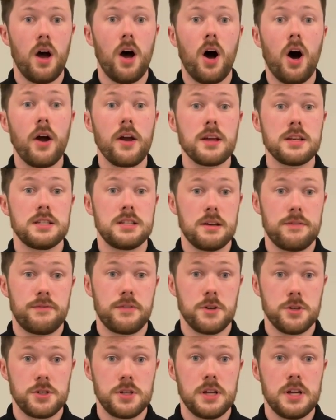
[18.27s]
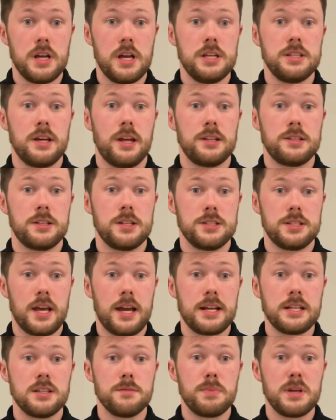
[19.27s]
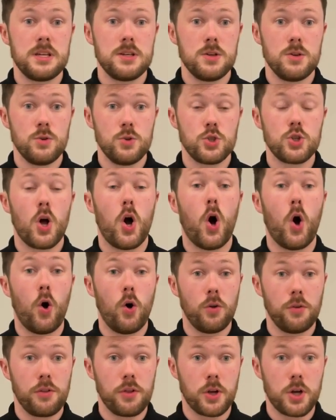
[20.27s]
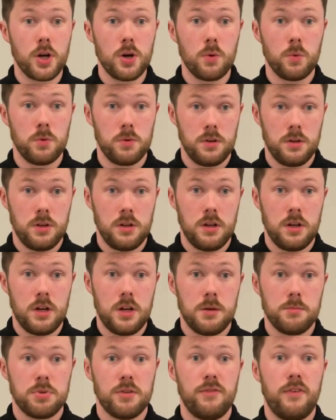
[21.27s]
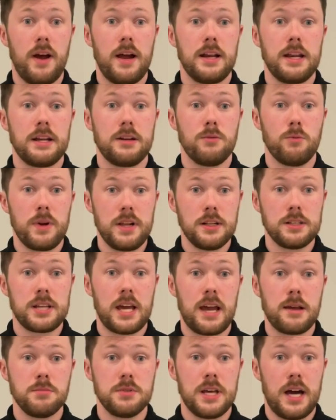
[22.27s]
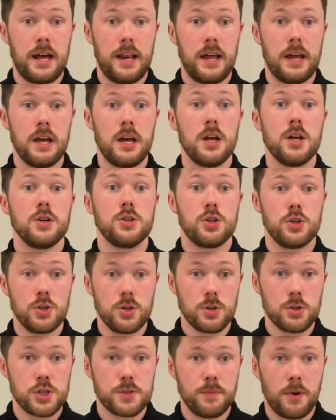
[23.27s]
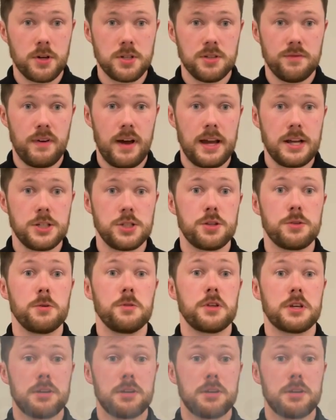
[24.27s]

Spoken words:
How it differs is that it's designed to be used on the go, providing real-time data to your smart device through the